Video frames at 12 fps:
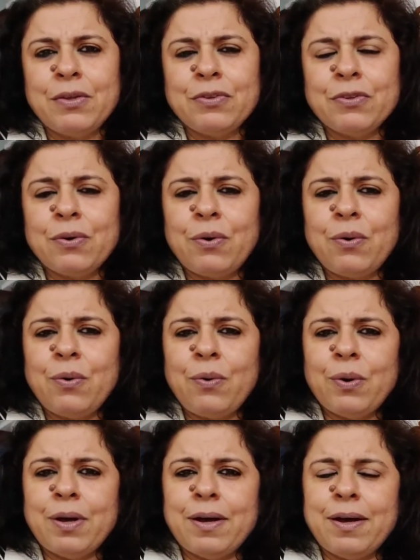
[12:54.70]

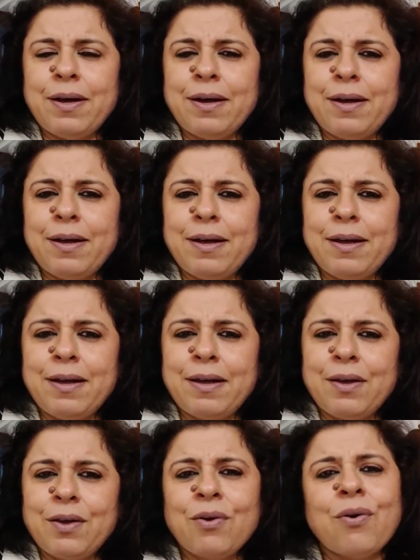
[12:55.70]
So
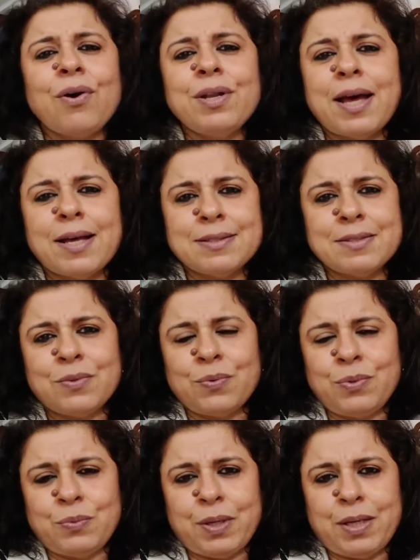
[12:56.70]
God has his
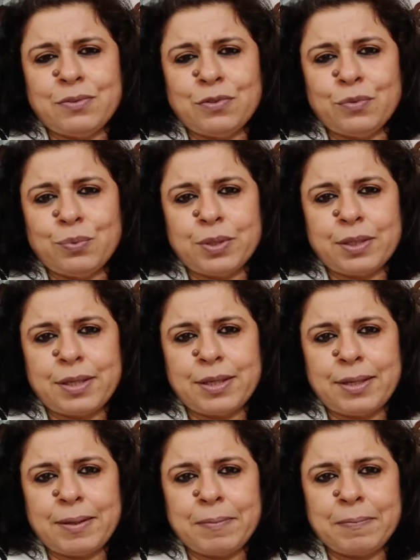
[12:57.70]
own ways of
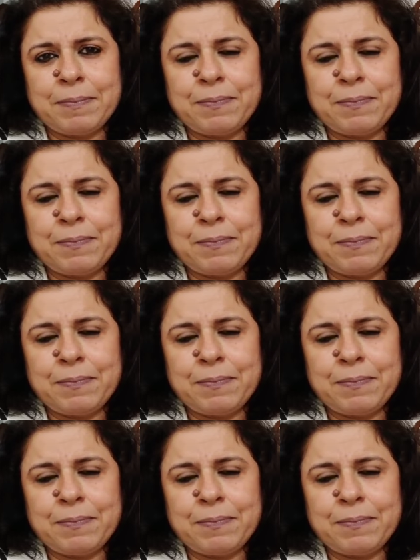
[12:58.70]
working.